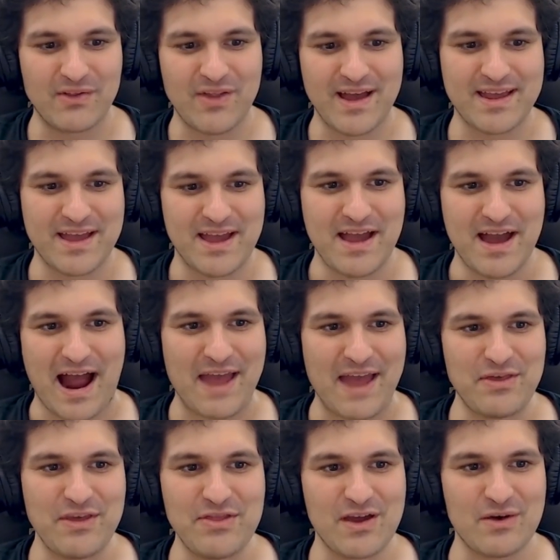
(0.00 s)
but like,
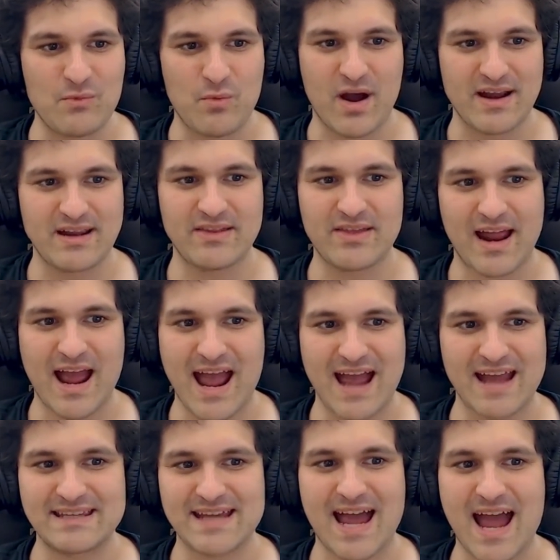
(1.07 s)
I think the unwinding
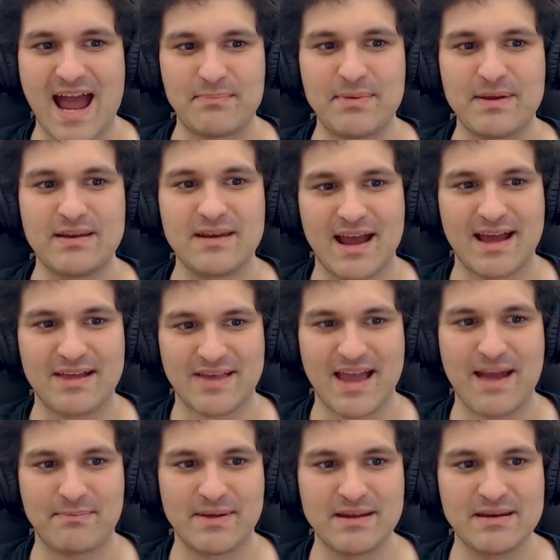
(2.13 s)
that had to happen
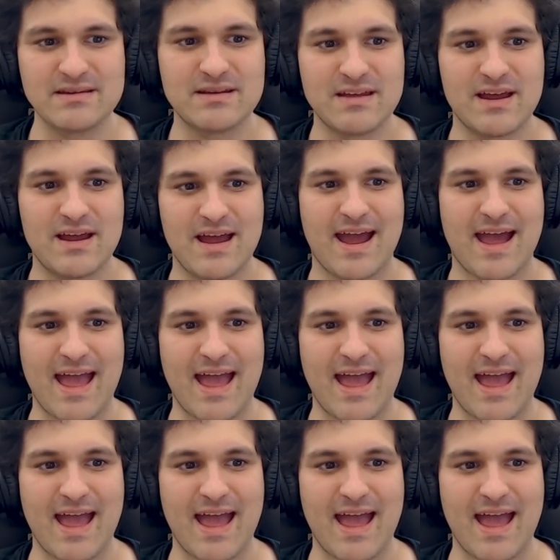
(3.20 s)
has happened.